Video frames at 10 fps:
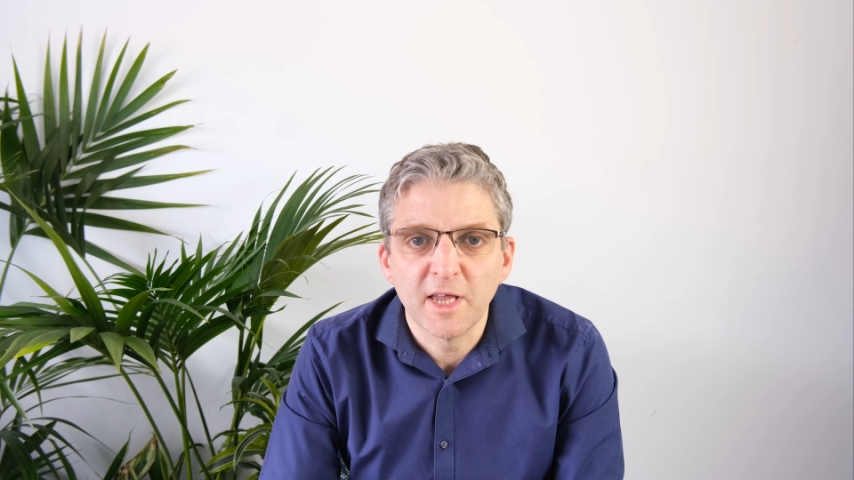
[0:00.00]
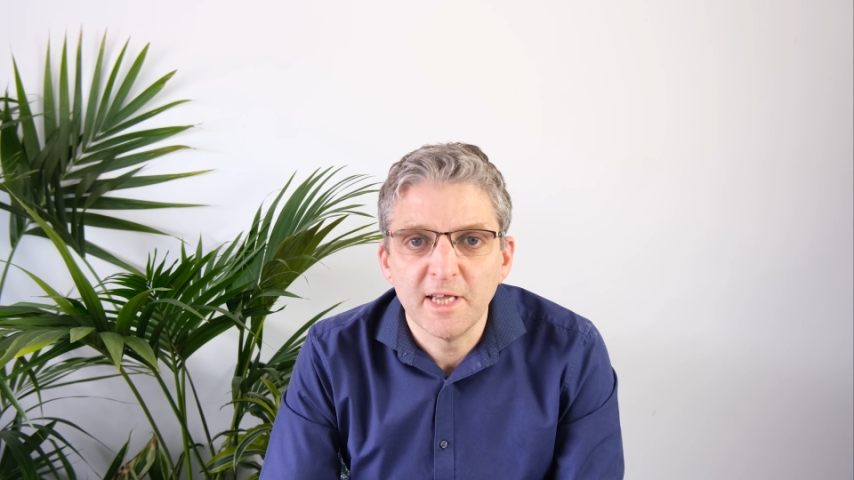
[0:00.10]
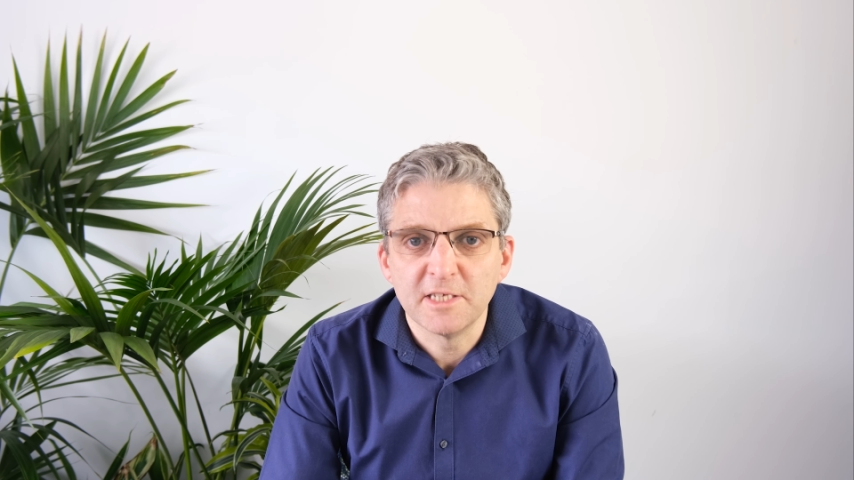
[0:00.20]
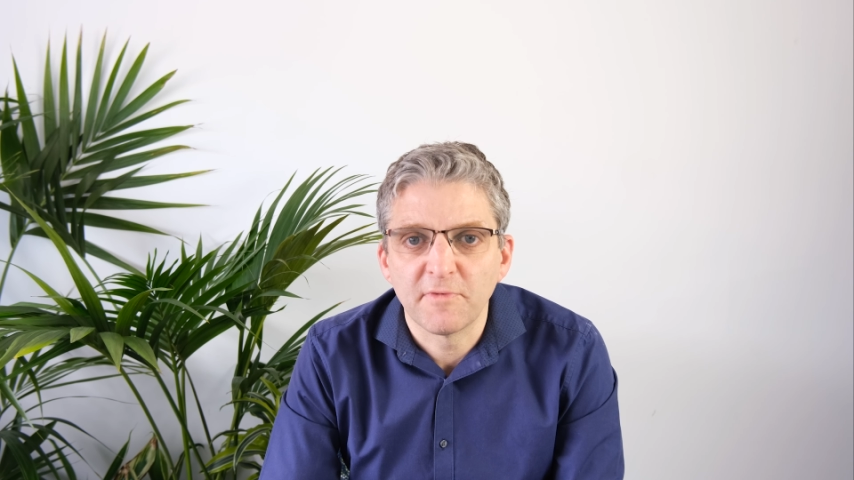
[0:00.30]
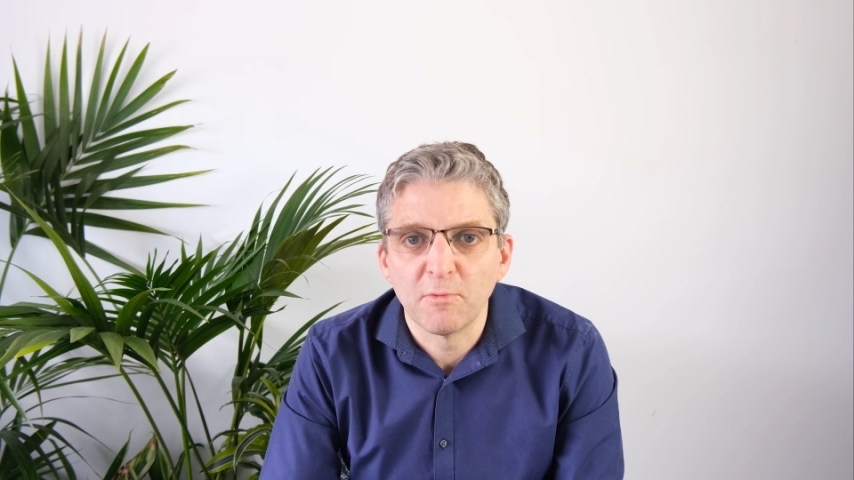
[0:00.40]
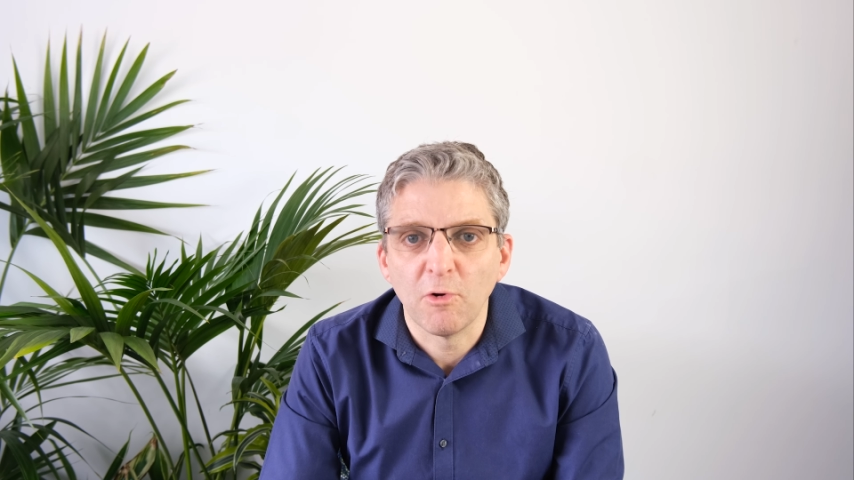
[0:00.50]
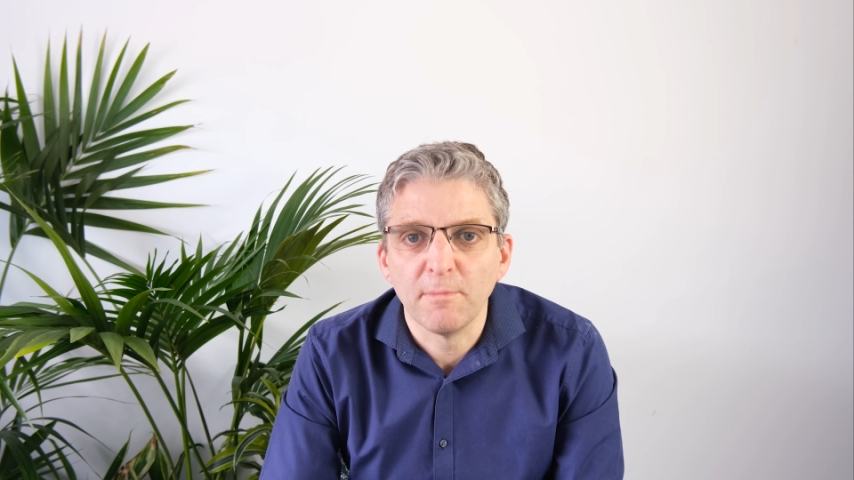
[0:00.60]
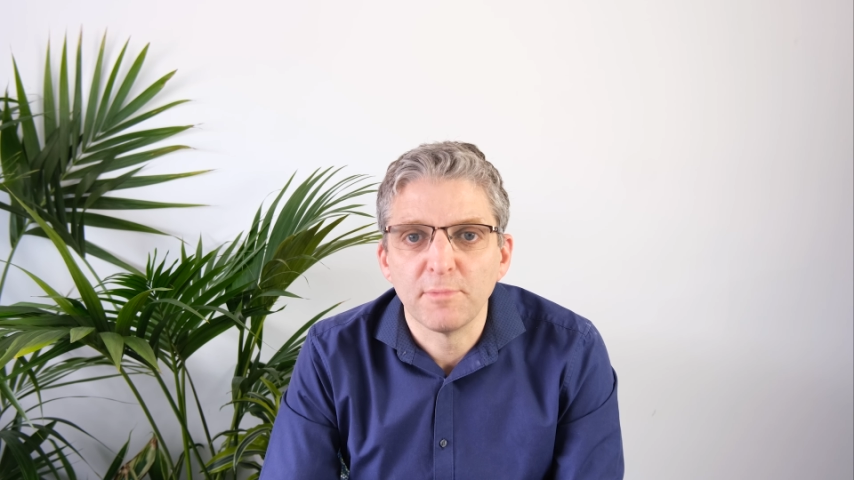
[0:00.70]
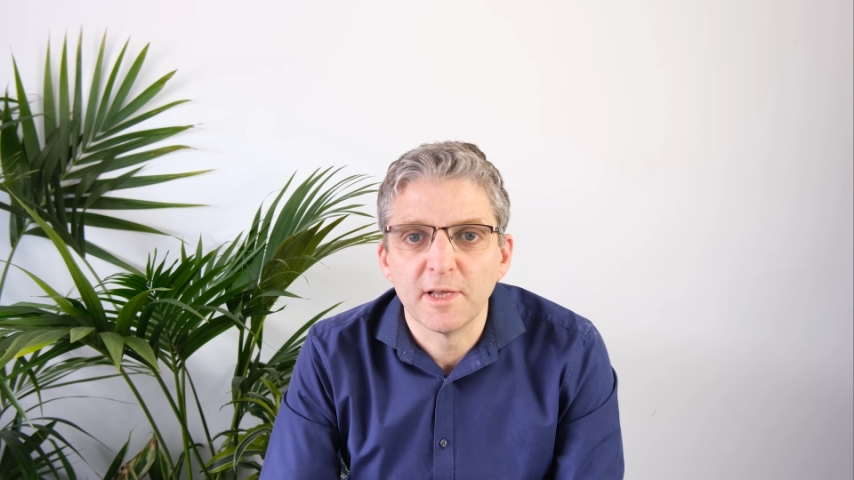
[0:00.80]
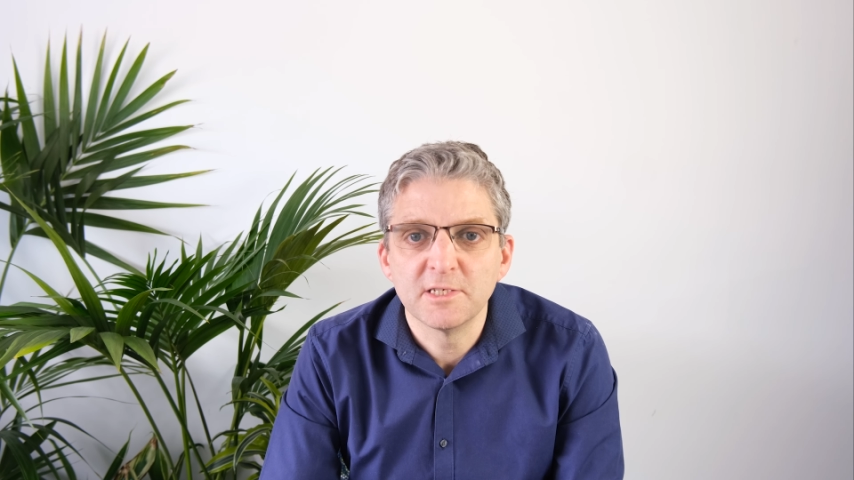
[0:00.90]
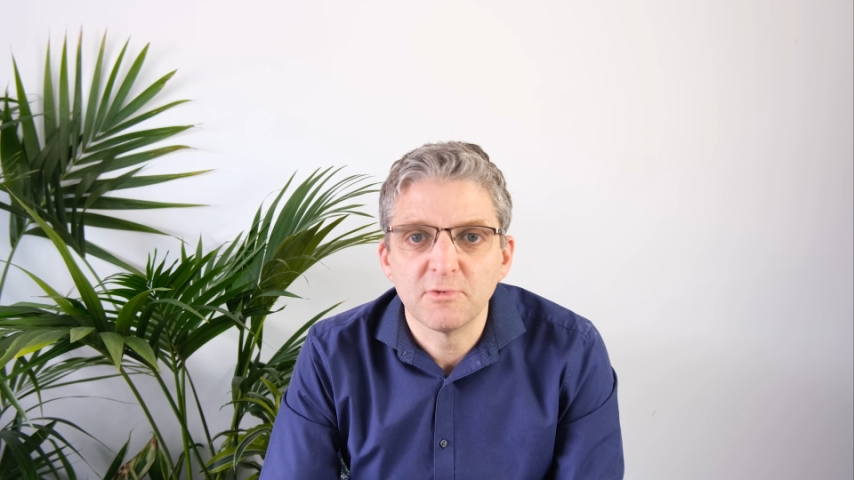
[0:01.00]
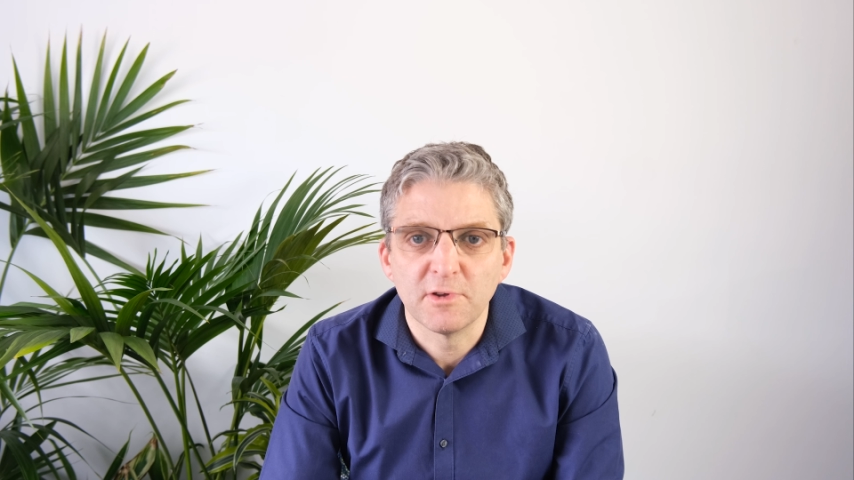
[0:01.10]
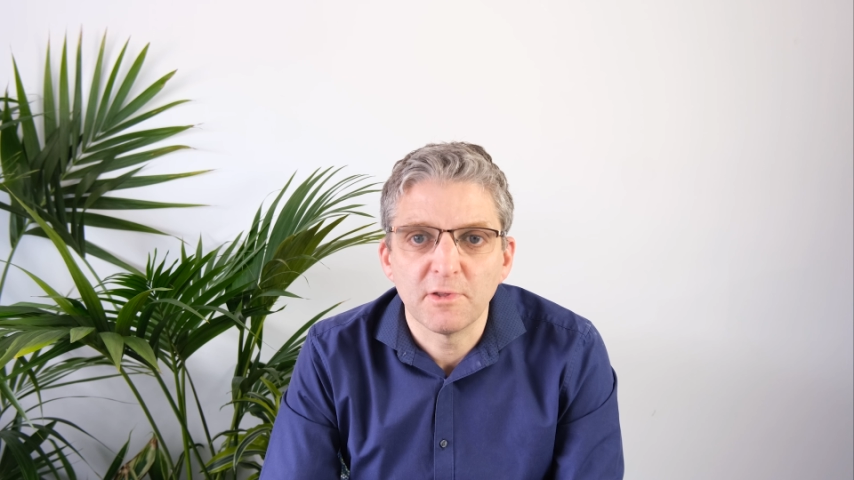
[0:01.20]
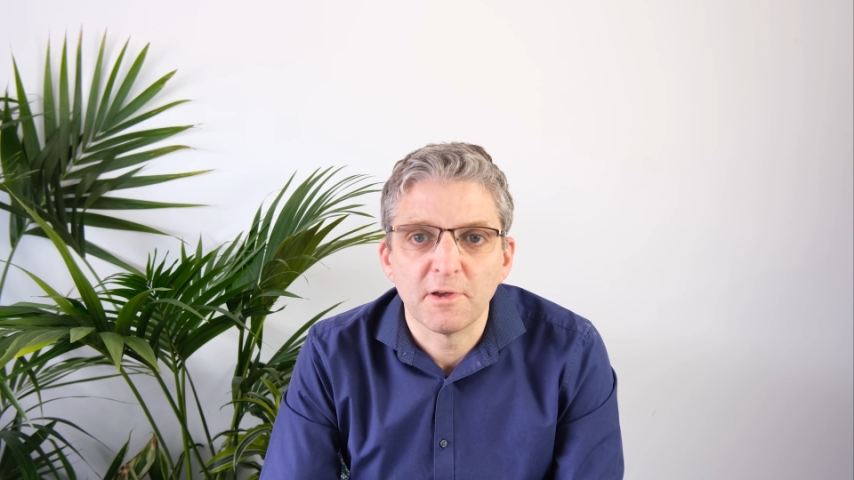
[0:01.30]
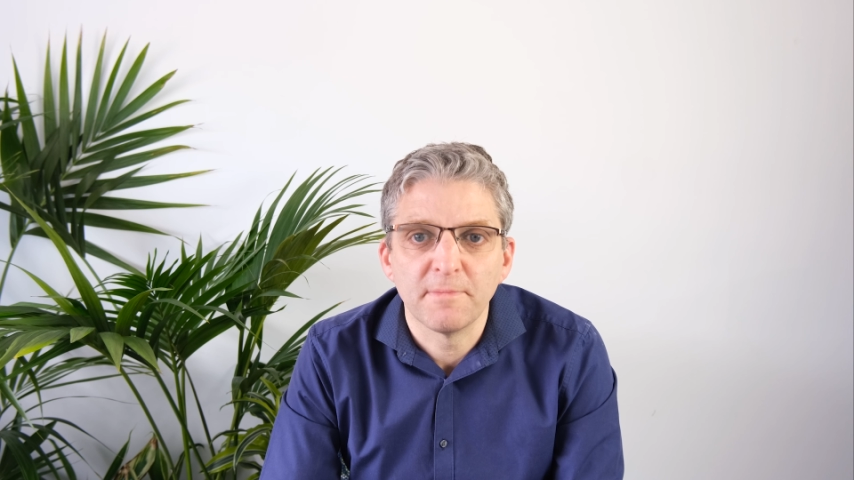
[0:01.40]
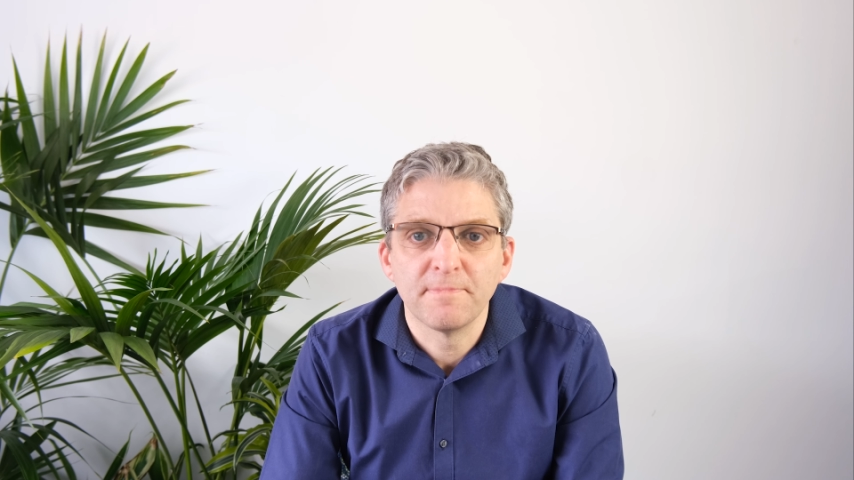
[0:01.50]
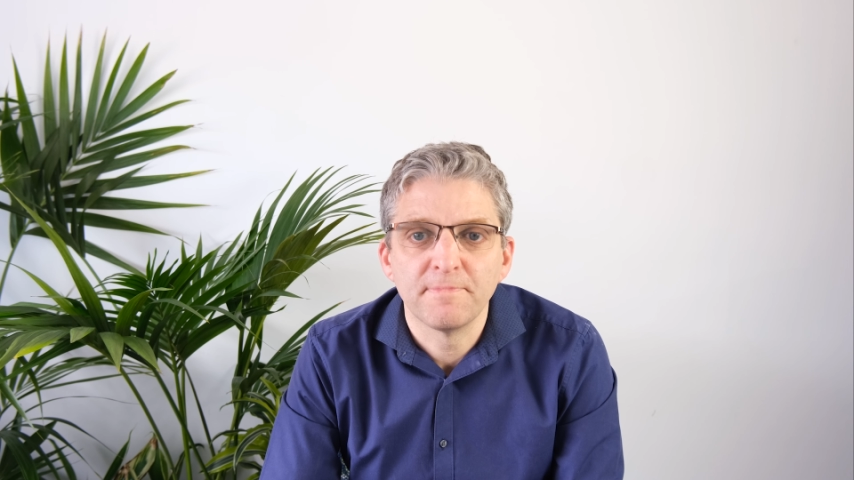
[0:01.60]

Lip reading: heat from one place to another.